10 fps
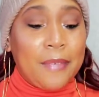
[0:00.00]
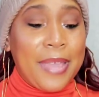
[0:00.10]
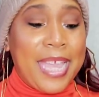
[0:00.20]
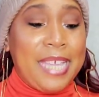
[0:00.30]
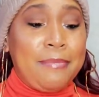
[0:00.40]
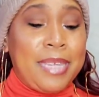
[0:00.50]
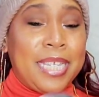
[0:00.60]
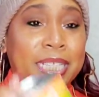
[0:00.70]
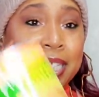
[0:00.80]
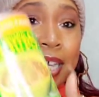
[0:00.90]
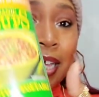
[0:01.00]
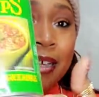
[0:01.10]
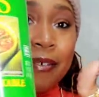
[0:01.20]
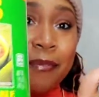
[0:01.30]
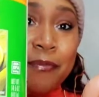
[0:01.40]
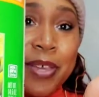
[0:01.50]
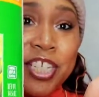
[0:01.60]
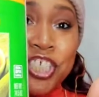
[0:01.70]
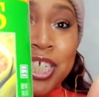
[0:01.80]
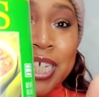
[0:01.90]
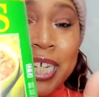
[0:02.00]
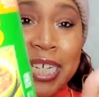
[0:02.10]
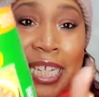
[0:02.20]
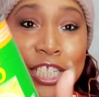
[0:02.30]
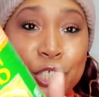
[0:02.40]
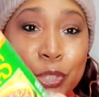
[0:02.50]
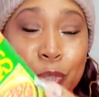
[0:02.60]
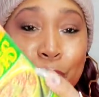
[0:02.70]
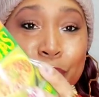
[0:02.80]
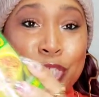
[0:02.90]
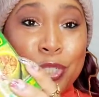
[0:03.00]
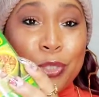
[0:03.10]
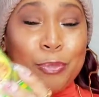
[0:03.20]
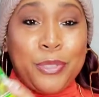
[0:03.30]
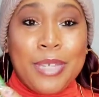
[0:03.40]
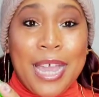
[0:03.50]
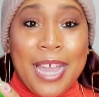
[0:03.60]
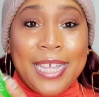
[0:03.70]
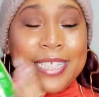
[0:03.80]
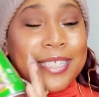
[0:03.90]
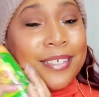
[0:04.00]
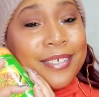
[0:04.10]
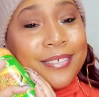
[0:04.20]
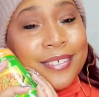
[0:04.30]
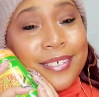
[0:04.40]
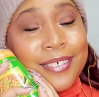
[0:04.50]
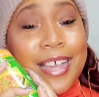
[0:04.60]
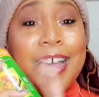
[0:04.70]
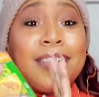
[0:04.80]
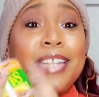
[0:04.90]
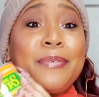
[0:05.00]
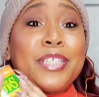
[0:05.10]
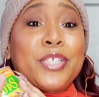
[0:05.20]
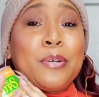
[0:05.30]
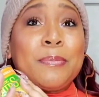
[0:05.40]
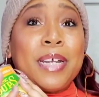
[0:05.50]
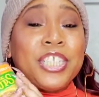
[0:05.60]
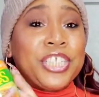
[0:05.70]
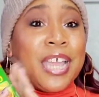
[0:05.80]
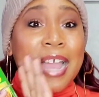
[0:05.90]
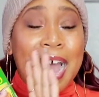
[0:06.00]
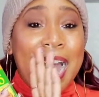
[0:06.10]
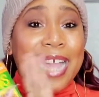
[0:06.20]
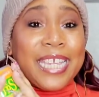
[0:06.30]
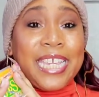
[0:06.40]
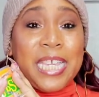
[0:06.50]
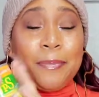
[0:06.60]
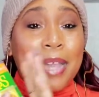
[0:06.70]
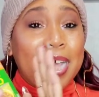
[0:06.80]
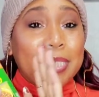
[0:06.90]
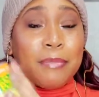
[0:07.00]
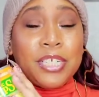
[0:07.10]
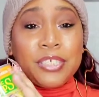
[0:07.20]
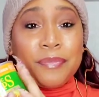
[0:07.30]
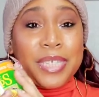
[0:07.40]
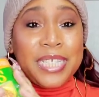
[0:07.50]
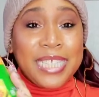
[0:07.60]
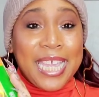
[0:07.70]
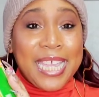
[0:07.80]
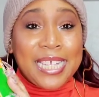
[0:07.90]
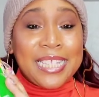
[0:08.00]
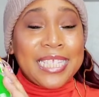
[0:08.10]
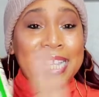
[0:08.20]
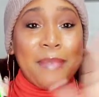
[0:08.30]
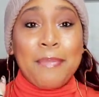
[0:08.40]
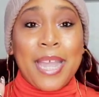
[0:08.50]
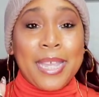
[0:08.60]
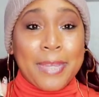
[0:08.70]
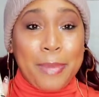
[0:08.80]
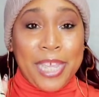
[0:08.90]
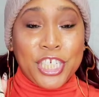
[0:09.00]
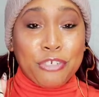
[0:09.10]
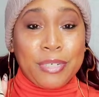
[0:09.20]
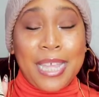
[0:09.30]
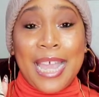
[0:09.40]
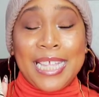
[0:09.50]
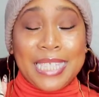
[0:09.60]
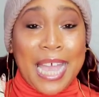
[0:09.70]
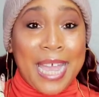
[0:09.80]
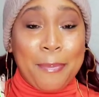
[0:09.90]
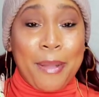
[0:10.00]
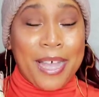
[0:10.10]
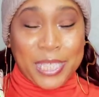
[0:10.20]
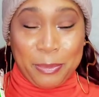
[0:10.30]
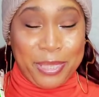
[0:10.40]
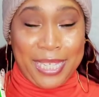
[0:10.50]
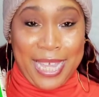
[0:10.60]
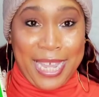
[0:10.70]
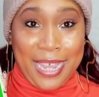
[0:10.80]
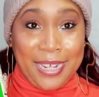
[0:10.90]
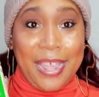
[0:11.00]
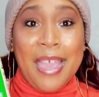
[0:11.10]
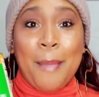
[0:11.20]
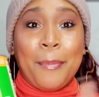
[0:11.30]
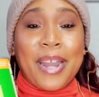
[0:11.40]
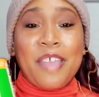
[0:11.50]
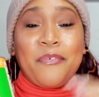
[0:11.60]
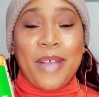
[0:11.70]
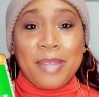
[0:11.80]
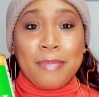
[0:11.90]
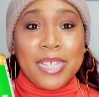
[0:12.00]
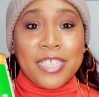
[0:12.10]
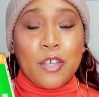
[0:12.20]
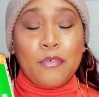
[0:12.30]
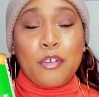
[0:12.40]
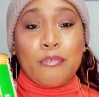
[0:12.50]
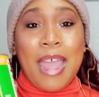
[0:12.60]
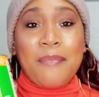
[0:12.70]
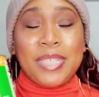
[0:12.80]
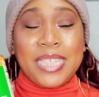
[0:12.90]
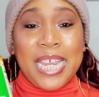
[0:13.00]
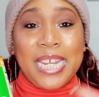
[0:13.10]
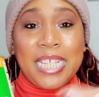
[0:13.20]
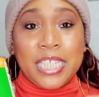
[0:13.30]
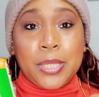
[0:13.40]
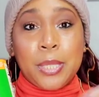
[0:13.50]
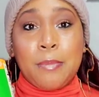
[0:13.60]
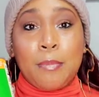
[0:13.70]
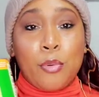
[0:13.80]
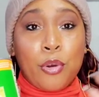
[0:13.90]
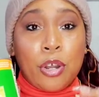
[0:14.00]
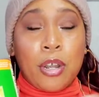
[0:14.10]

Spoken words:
Amy's veggie lentil soup, you guys. I love it so much. I keep as much of these cans in my pantry as I possibly can, but I find myself gravitating to them more